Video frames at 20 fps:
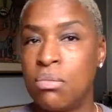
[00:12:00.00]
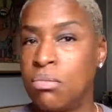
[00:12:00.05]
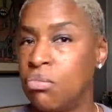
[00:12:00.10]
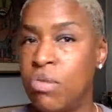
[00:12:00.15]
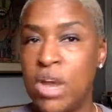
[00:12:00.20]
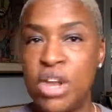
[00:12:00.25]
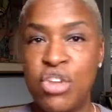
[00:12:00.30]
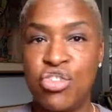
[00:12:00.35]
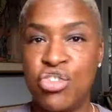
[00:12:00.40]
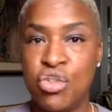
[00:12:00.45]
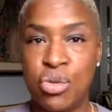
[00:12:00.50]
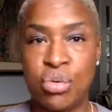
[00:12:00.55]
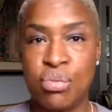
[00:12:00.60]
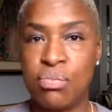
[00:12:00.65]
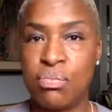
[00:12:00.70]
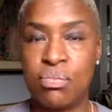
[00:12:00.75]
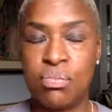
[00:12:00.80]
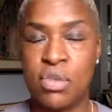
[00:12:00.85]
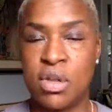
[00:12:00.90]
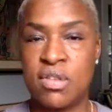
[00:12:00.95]

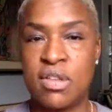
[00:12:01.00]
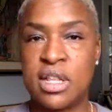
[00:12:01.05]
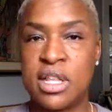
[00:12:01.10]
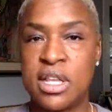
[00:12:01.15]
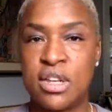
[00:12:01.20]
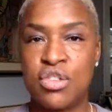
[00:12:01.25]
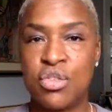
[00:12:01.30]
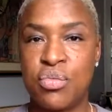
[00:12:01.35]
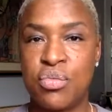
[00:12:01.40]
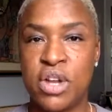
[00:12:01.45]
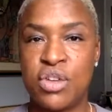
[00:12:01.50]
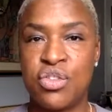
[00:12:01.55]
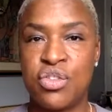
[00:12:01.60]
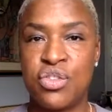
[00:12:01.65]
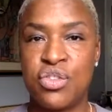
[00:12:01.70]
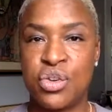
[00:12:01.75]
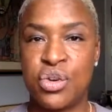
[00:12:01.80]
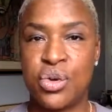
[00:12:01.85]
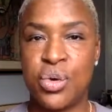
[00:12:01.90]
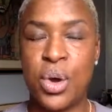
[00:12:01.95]
Register. There's a link to
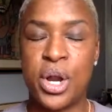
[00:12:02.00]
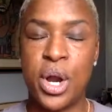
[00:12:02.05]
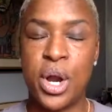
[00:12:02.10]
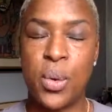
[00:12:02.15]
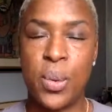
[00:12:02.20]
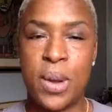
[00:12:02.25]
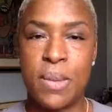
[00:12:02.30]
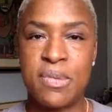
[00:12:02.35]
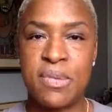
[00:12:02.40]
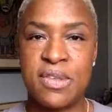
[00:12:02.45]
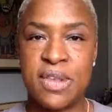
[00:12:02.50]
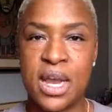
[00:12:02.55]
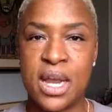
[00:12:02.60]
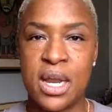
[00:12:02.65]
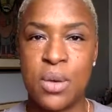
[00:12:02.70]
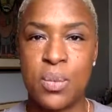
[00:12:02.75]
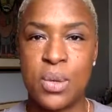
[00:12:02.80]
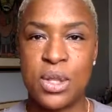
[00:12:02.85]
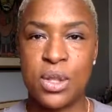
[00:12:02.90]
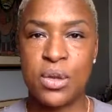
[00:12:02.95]
register on our website,
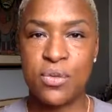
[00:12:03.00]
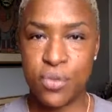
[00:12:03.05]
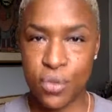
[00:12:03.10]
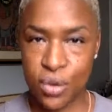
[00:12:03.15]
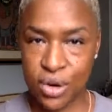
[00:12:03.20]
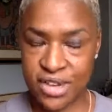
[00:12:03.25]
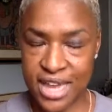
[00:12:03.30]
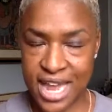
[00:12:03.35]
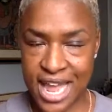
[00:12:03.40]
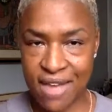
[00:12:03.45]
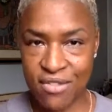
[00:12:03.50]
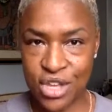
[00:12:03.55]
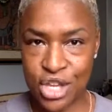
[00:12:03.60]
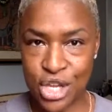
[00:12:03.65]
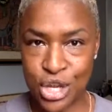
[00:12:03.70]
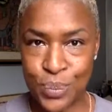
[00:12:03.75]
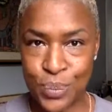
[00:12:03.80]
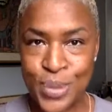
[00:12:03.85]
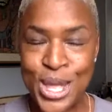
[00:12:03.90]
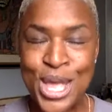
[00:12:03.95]
and we look forward to having
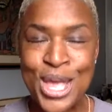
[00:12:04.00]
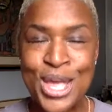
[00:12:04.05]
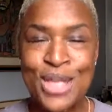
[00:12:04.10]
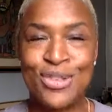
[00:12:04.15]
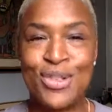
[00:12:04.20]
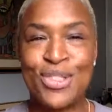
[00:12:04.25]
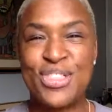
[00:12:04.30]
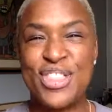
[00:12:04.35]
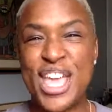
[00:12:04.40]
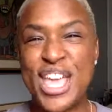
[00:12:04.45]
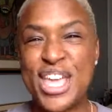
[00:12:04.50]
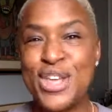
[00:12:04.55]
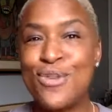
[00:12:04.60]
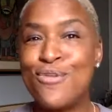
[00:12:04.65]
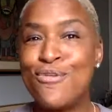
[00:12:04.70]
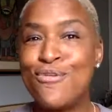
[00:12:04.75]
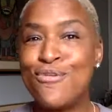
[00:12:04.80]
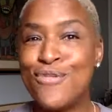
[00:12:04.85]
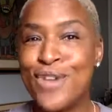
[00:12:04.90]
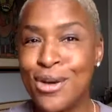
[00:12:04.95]
you. So thank
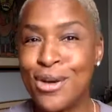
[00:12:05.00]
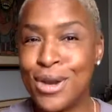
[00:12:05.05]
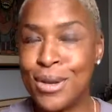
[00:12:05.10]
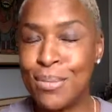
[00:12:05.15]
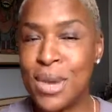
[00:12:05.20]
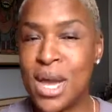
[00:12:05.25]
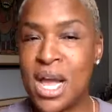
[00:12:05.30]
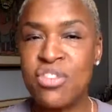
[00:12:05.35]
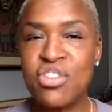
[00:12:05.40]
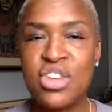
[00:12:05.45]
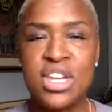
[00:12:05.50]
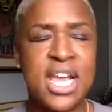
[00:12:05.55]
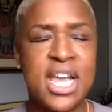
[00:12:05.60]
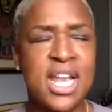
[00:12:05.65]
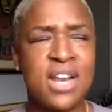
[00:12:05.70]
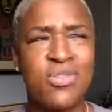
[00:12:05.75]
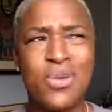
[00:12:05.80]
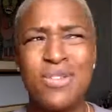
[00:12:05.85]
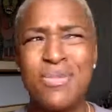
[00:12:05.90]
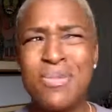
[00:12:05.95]
you very much. Again,
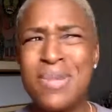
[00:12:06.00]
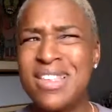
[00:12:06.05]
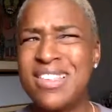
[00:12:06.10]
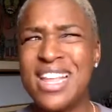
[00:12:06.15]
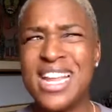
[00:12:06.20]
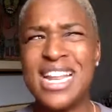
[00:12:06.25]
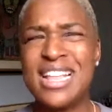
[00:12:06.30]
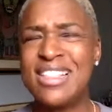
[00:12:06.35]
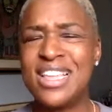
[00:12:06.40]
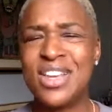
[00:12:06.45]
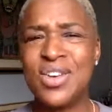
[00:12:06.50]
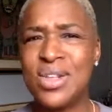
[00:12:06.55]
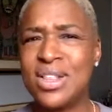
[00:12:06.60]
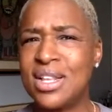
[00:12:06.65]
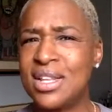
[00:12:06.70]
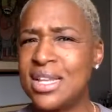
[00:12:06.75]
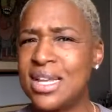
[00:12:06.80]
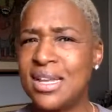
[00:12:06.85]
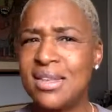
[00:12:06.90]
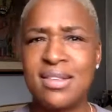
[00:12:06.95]
if we've missed anything on the
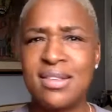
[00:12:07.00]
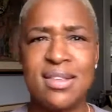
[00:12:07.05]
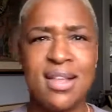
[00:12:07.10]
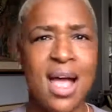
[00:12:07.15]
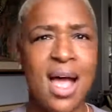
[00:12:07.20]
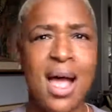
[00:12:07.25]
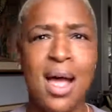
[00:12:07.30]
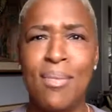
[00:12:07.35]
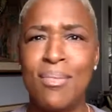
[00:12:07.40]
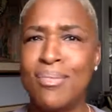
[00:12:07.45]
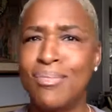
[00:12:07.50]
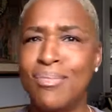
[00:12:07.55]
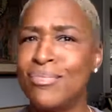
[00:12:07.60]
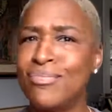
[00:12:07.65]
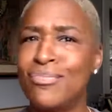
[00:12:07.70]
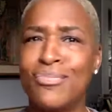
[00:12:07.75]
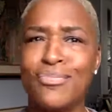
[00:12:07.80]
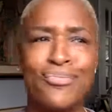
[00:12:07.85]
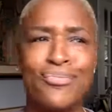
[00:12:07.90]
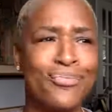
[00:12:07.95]
list,
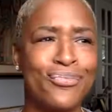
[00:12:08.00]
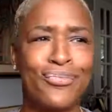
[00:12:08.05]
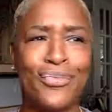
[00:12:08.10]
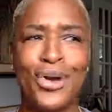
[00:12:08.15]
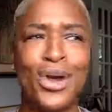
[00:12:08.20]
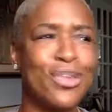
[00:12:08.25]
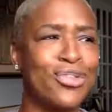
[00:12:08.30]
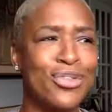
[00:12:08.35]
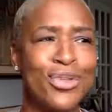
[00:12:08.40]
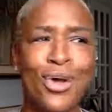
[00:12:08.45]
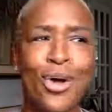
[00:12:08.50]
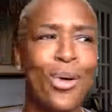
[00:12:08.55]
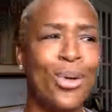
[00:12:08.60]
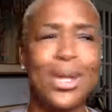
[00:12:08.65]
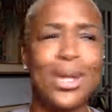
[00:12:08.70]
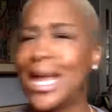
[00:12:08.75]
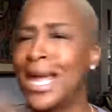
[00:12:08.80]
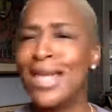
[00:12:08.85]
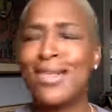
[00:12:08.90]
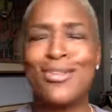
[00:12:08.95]
for us old
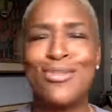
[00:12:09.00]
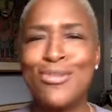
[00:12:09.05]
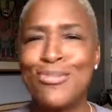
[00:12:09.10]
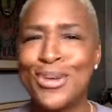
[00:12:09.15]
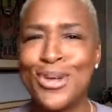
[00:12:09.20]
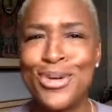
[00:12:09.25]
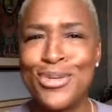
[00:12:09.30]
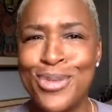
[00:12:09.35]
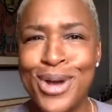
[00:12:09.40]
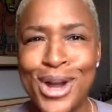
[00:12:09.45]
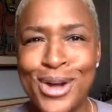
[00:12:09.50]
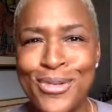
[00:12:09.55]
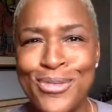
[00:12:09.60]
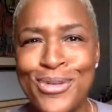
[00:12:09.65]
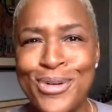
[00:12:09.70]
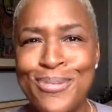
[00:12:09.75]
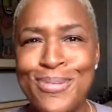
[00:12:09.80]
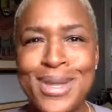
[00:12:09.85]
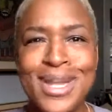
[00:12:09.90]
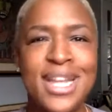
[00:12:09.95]
heads who've been around for
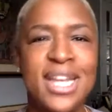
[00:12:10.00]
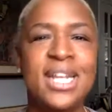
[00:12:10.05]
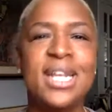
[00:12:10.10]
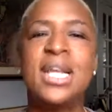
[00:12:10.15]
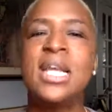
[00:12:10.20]
a minute,